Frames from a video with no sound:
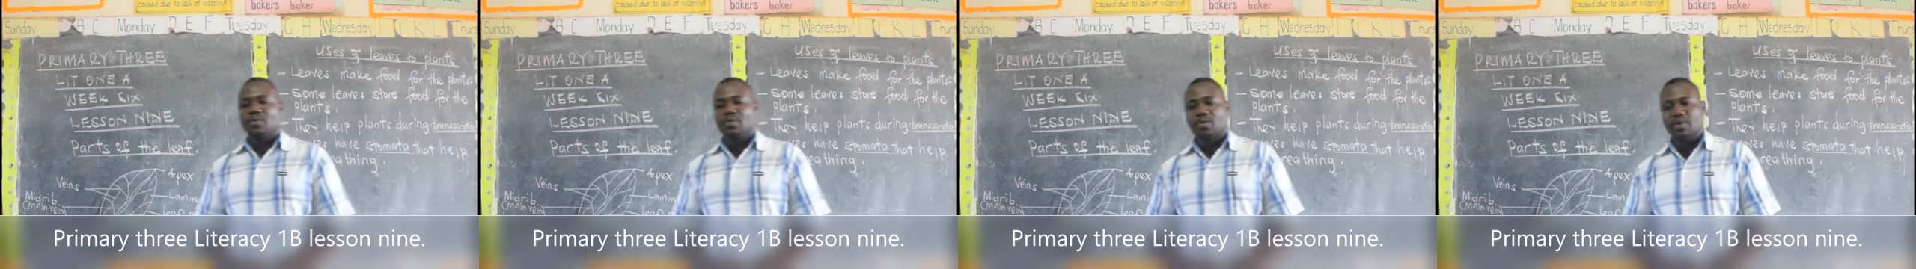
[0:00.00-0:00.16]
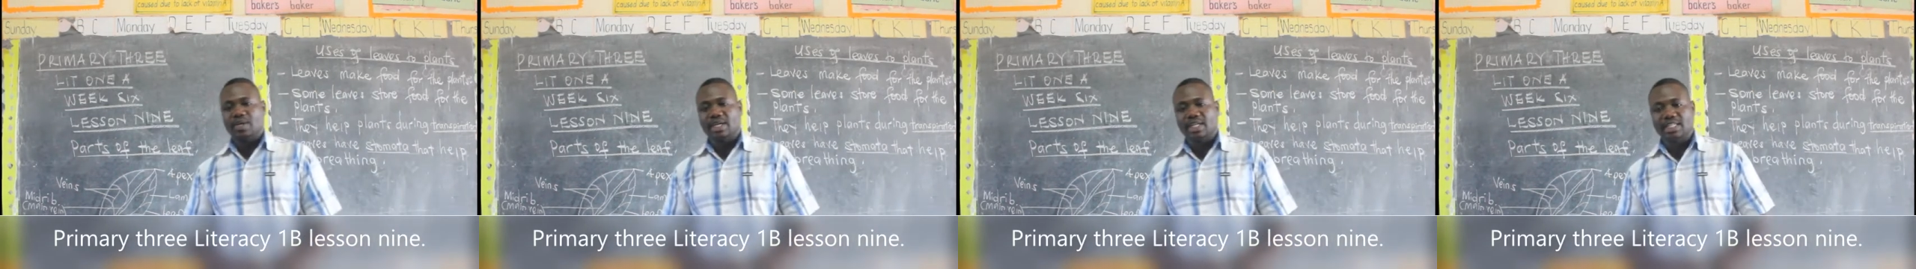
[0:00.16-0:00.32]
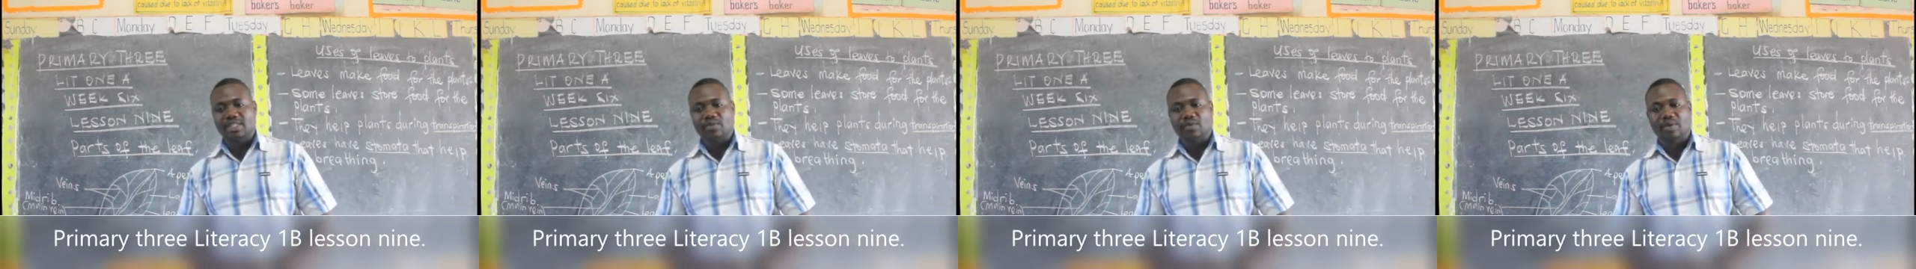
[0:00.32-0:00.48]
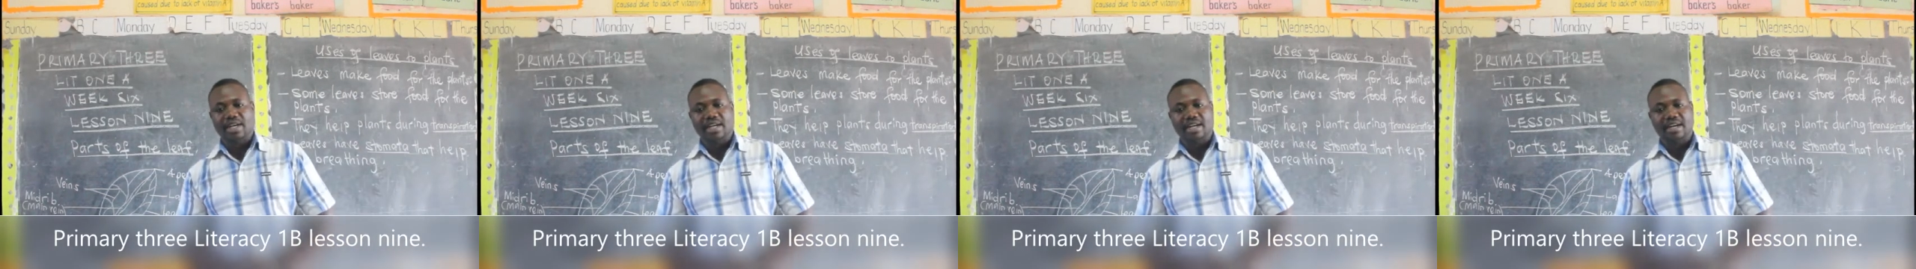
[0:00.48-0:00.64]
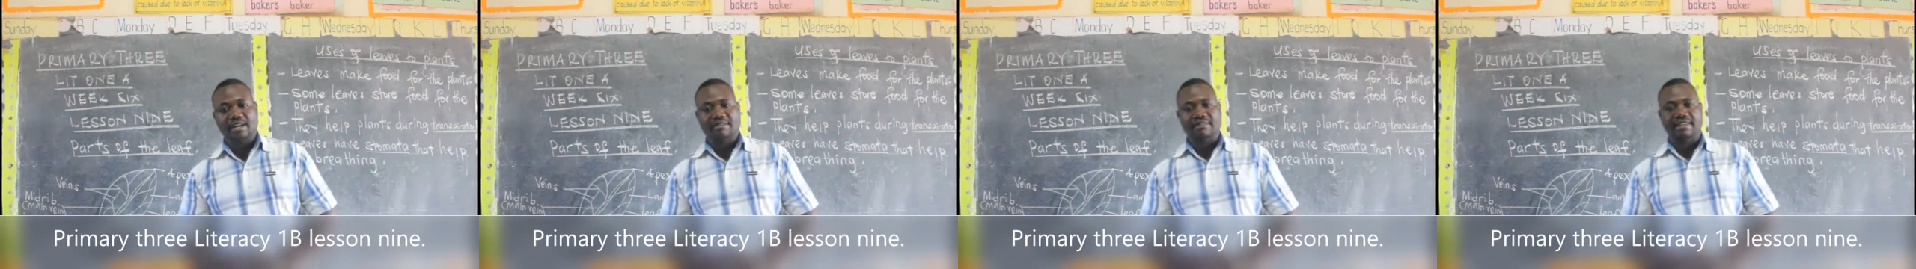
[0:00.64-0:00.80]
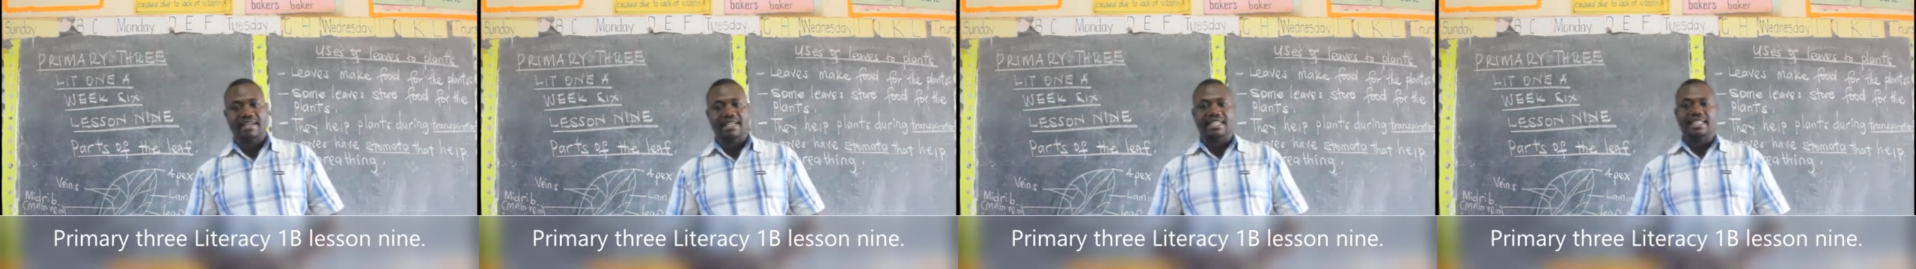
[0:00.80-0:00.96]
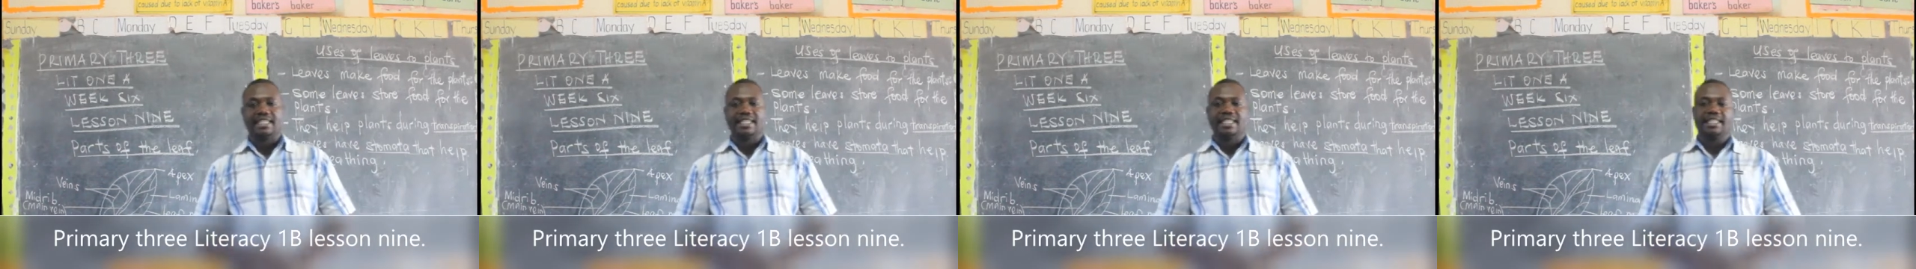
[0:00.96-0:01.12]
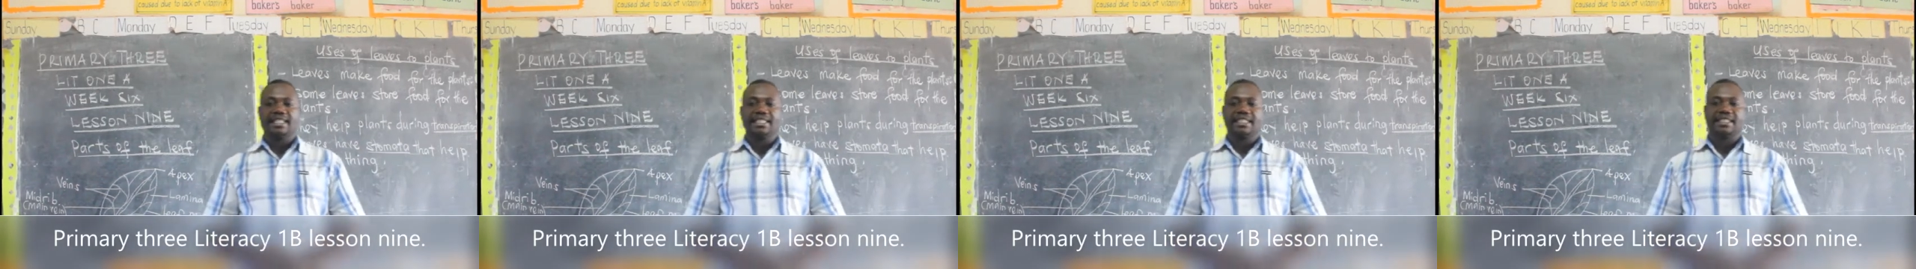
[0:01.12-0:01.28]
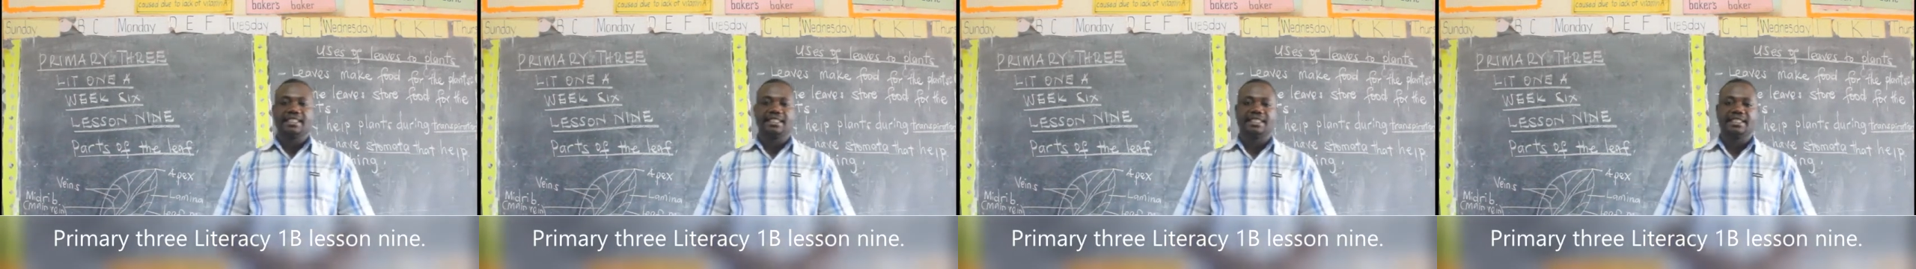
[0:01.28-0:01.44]
what we covered
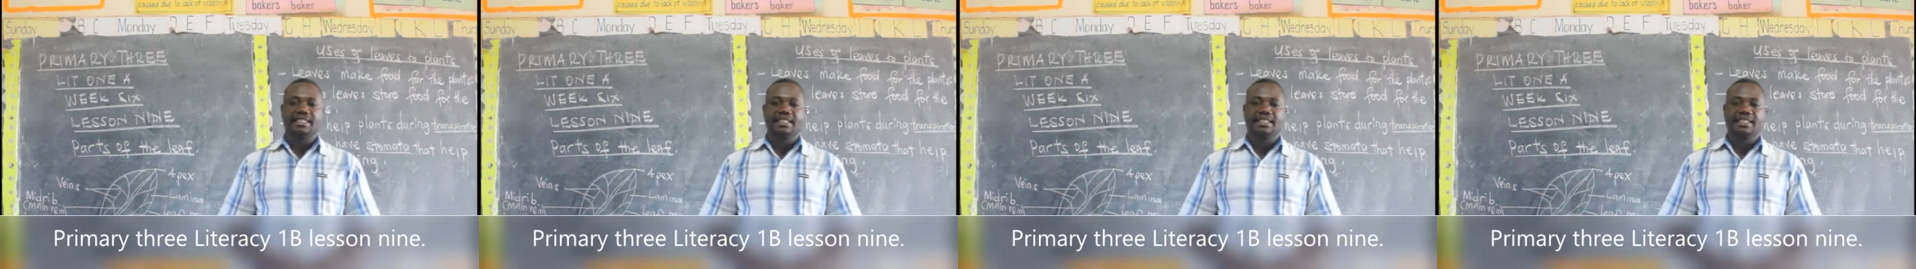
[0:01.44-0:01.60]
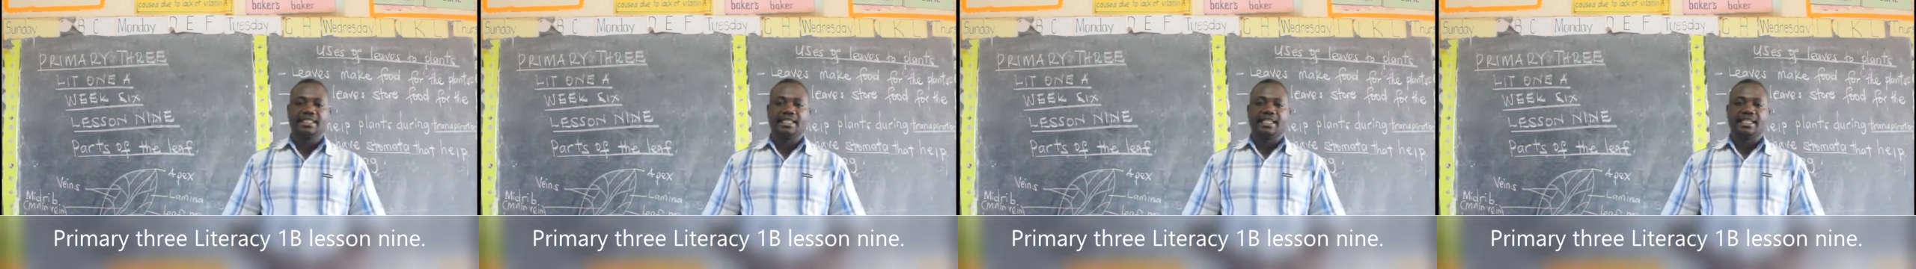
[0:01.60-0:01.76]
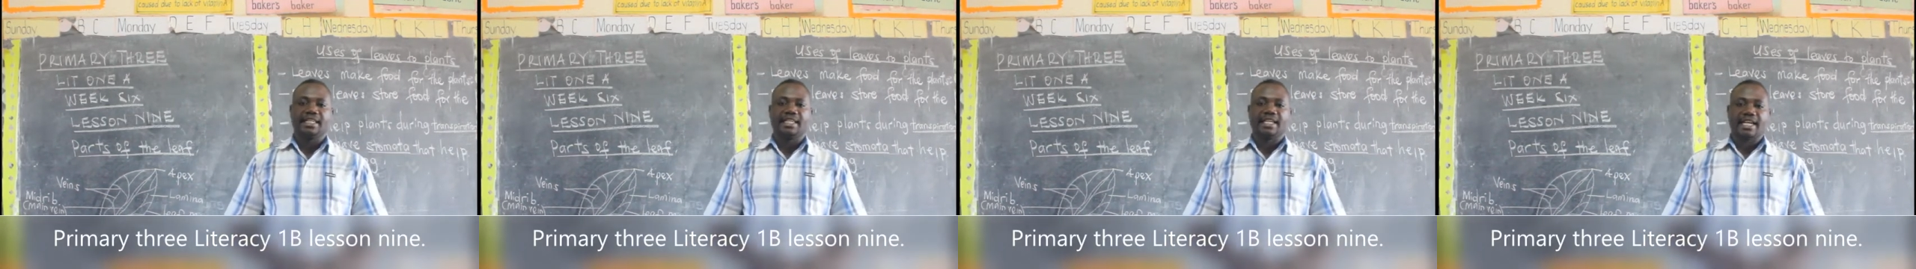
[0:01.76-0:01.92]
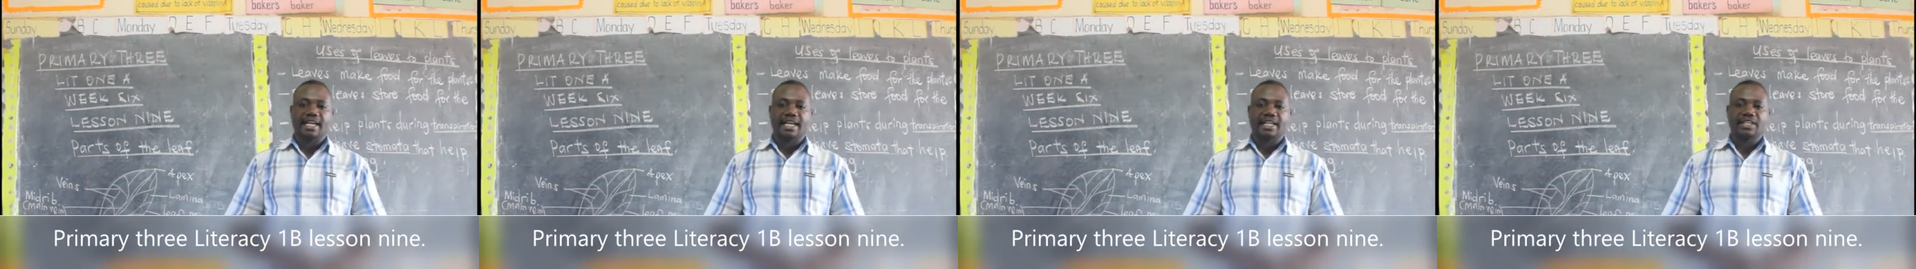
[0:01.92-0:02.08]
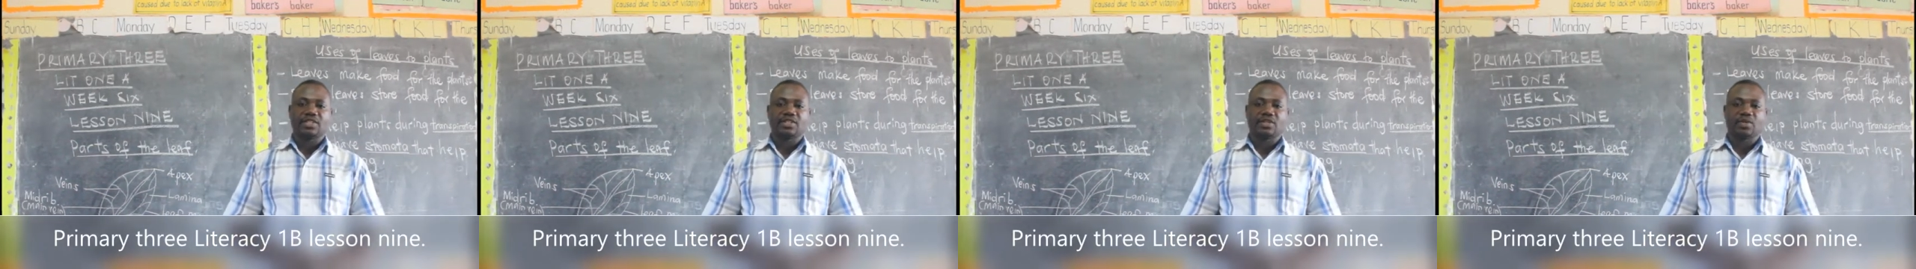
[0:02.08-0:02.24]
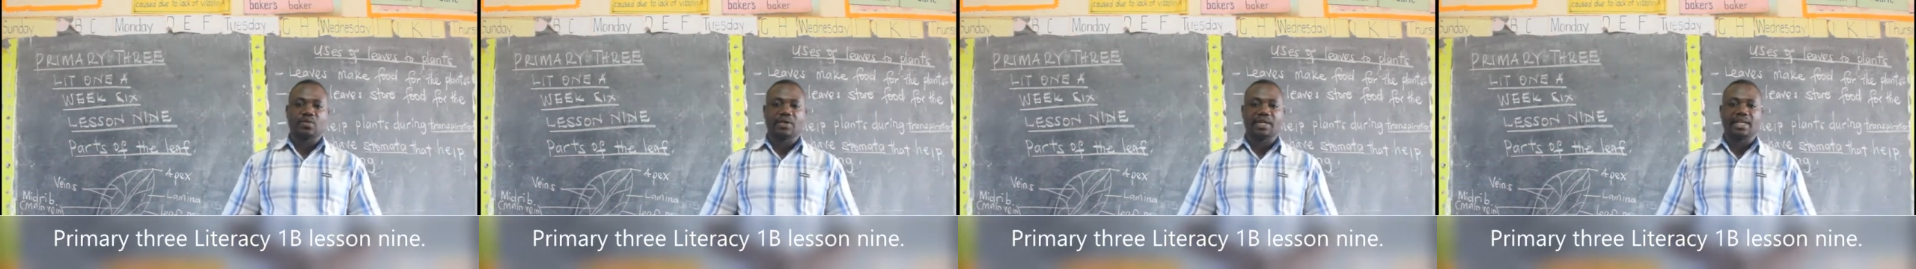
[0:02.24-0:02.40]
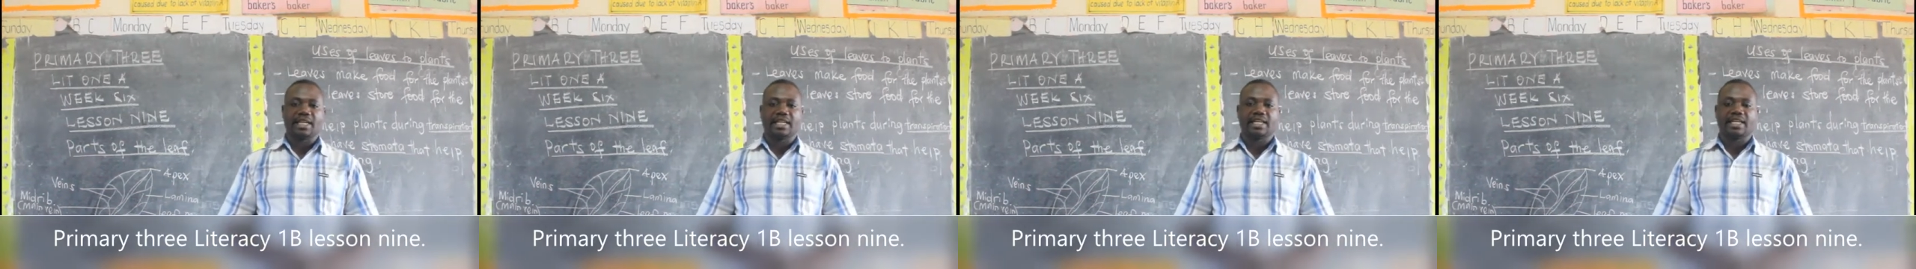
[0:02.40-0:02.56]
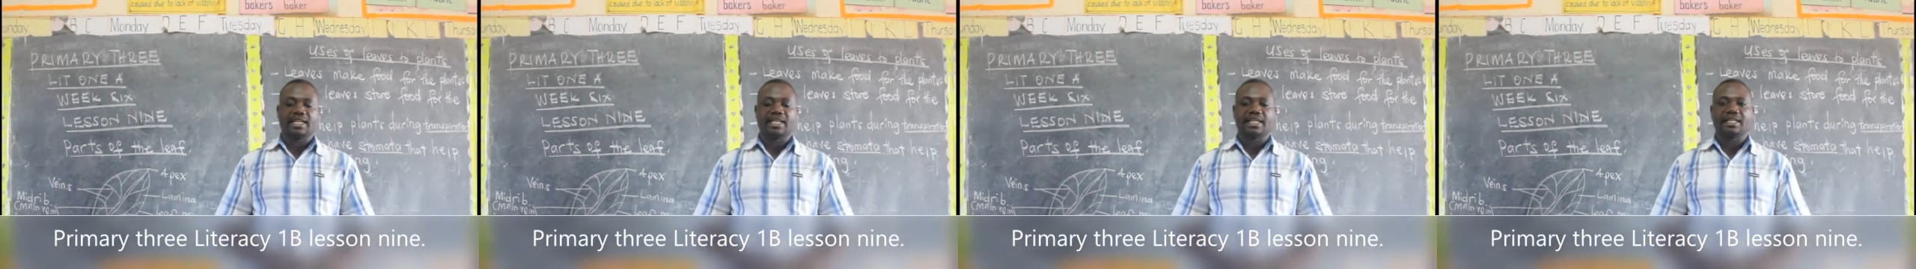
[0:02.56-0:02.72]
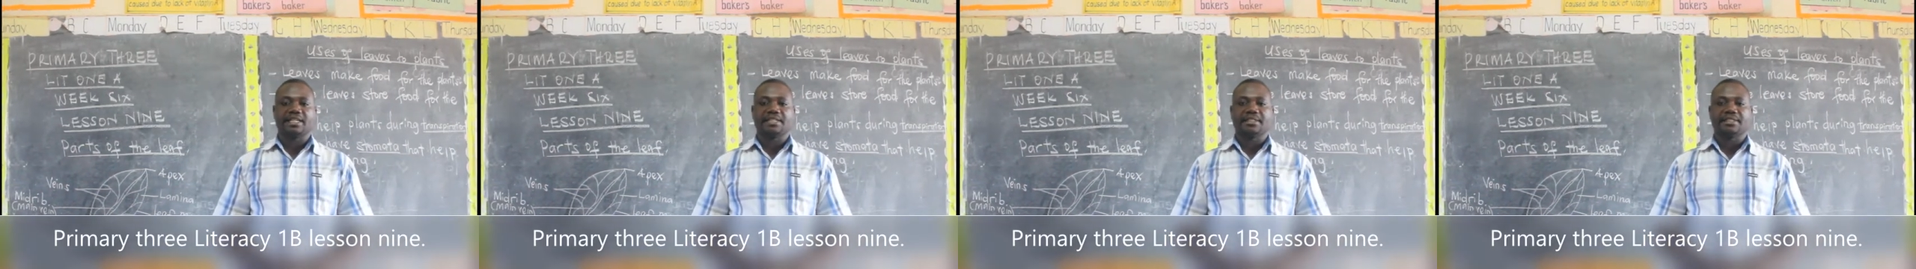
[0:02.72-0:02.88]
last week.